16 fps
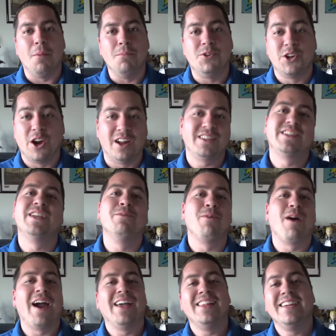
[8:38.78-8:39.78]
John C.
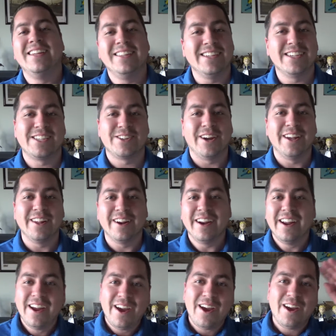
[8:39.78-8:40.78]
Reilly in this trailer,
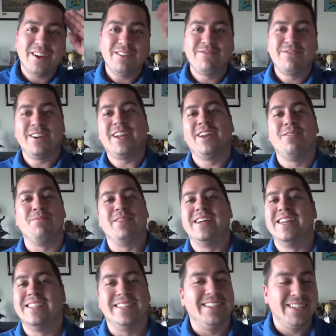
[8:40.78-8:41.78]
freaking
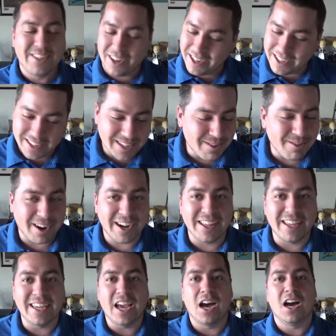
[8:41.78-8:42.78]
amazing. John C.
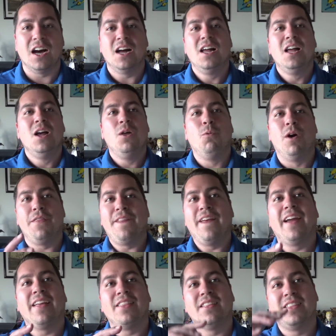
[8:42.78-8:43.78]
Reilly,
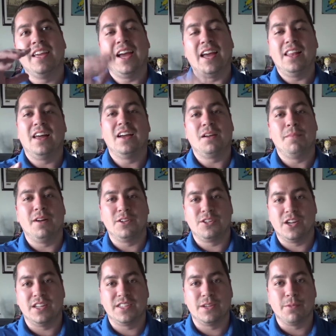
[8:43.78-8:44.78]
the thing I like about
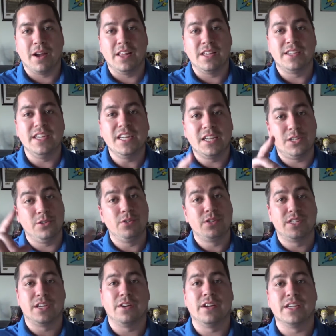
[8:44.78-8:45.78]
John C. Reilly is he could do
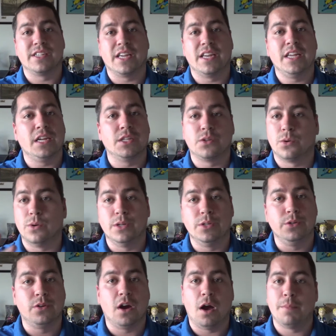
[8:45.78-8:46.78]
serious and he could totally
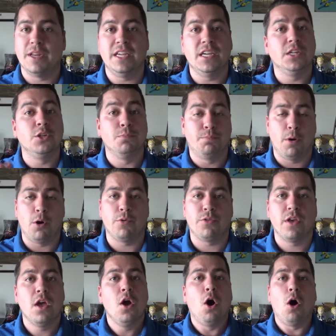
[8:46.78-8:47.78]
do comedy. He could do
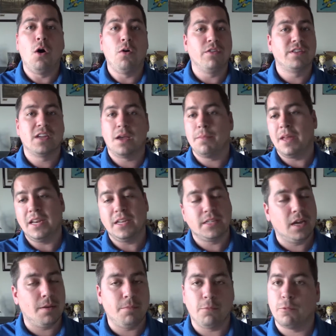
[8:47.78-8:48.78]
both all the time,
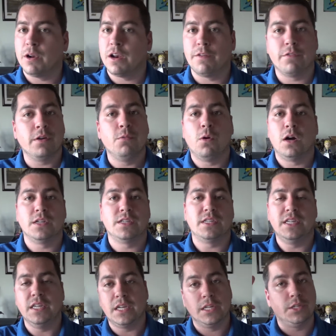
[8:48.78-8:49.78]
anytime, whatever he wants,
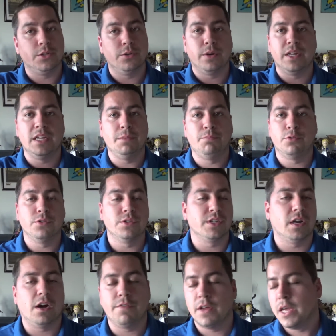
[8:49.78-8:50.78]
he could do it. He pulls it
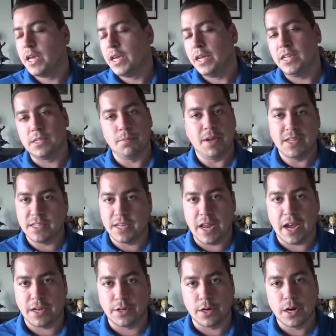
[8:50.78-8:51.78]
off. He's an amazing
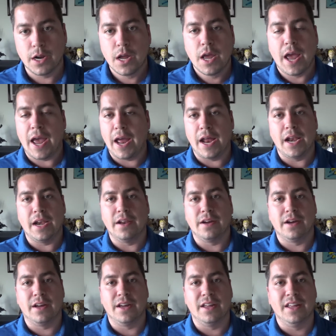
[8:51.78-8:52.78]
actor, and
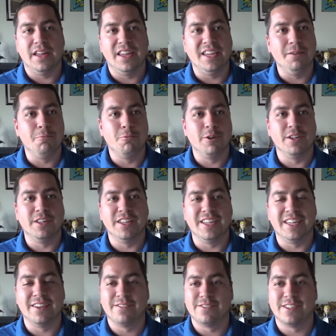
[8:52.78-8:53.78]
he really
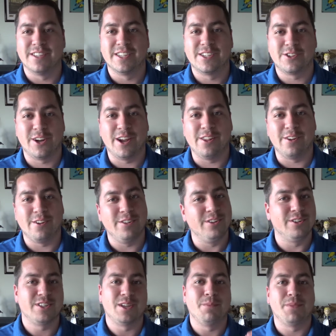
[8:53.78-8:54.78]
gives this trailer a
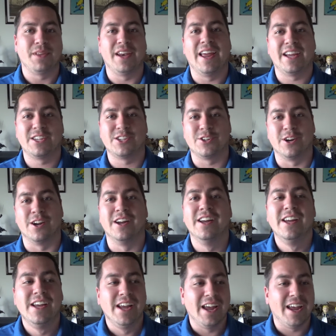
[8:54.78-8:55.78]
little something extra,
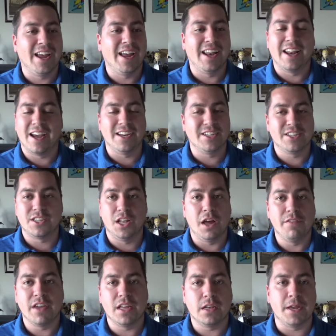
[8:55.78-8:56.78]
and I just
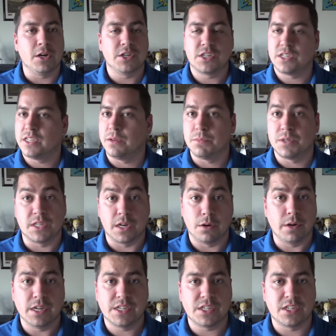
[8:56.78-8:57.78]
love it. There's some
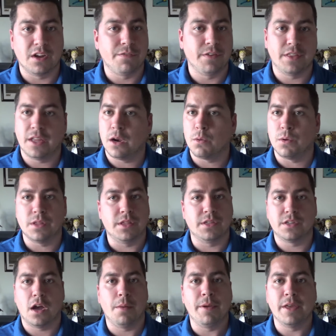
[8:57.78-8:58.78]
serious stuff in there with the
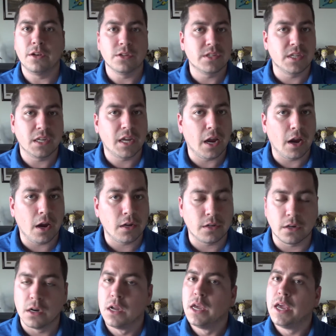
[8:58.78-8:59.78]
Tom Hiddleston
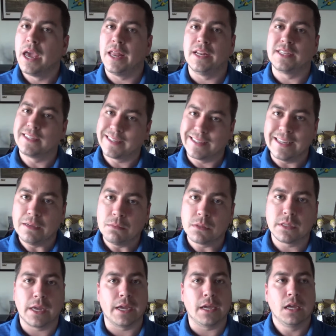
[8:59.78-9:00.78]
character, and it
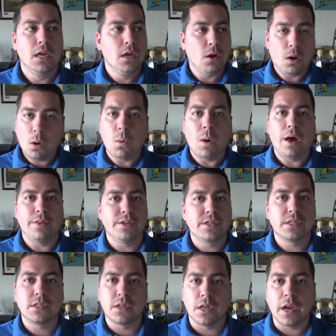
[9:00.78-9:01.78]
seems like, oh wow,
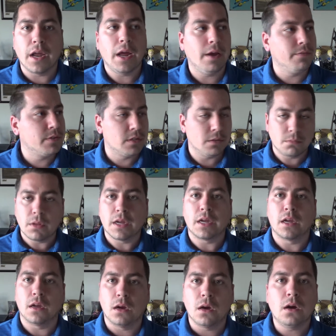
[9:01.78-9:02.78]
this is gonna have some,
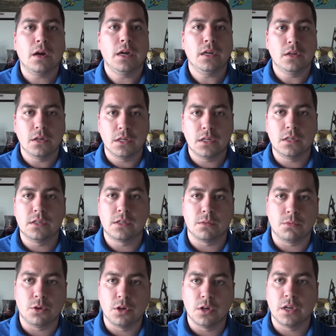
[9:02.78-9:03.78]
like, all right,
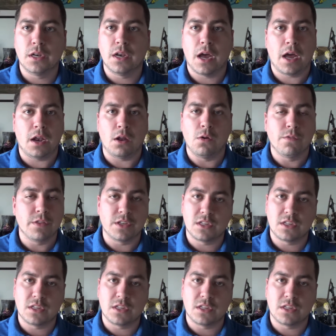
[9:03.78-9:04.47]
some good, not over the